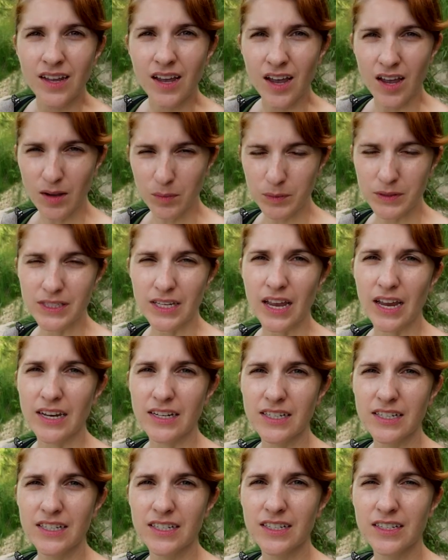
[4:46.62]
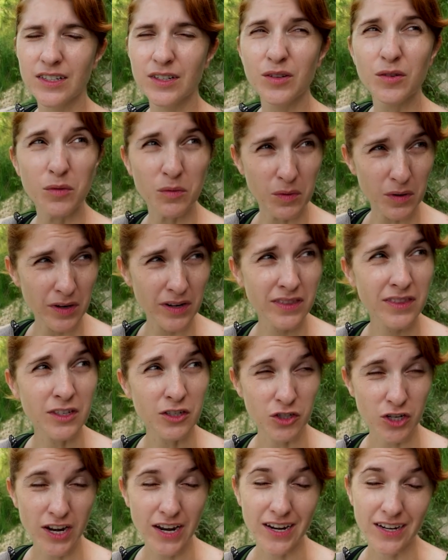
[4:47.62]
Upside, we're in the
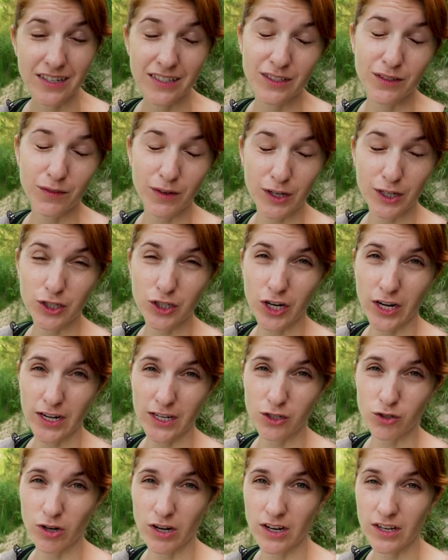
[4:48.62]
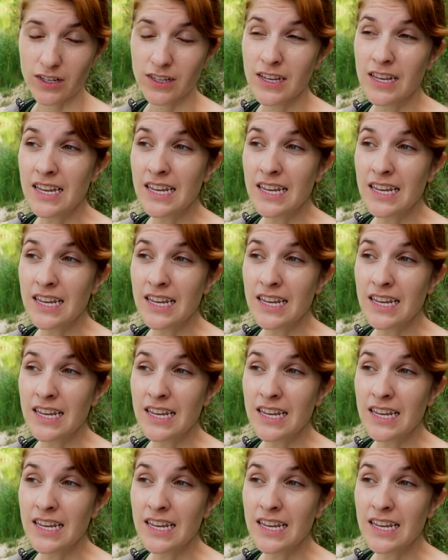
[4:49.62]
shade. It's a very shady trail.